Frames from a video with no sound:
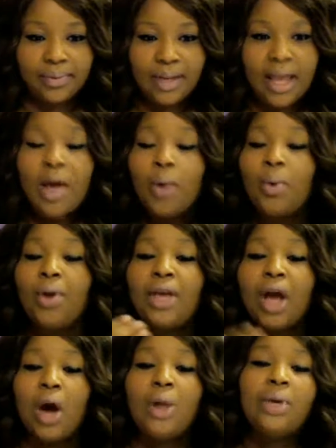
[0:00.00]
Well, the
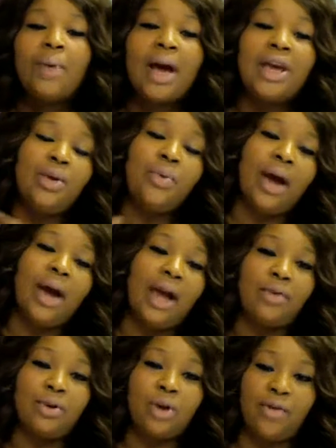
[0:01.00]
only way you will ever
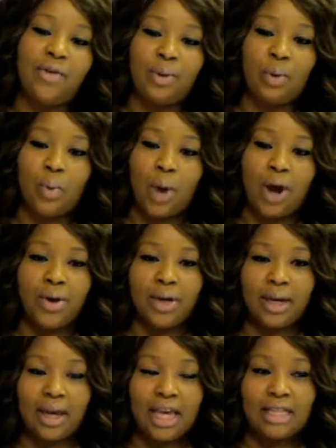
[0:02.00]
know if it will work
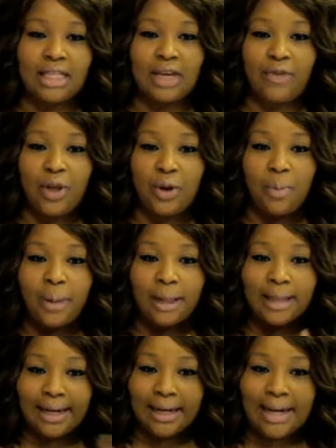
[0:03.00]
is if you
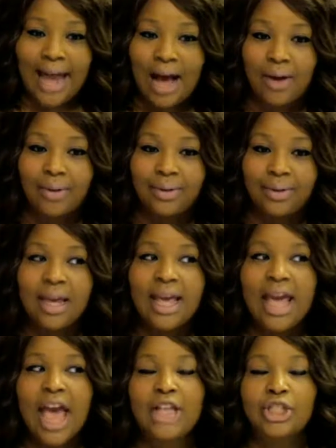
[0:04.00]
plan it out
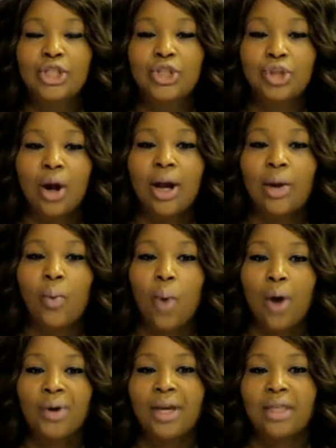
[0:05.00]
and start
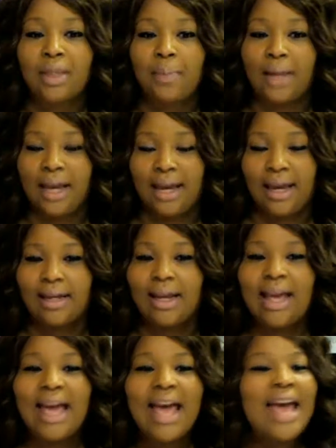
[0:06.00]
working the plan.
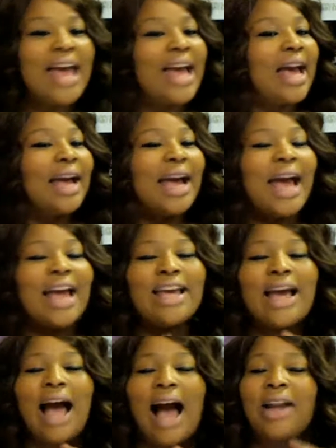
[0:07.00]

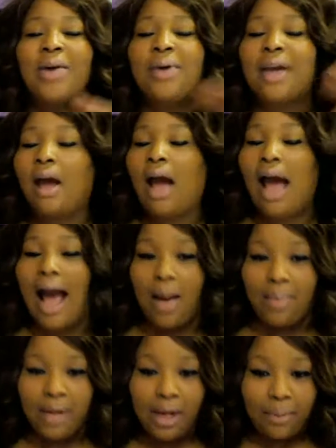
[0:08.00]
I don't care how
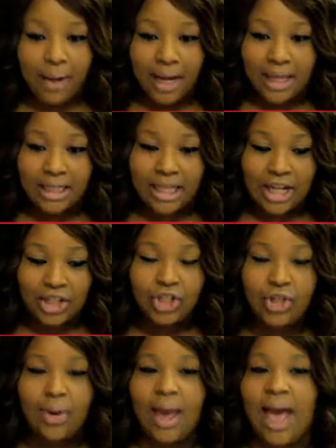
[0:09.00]
many planning sessions
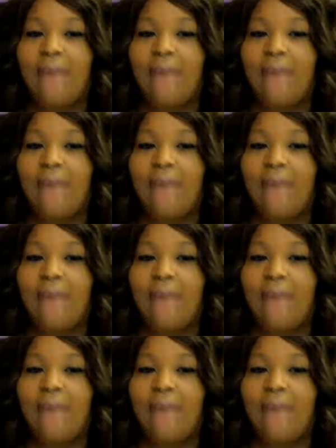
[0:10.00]
you have.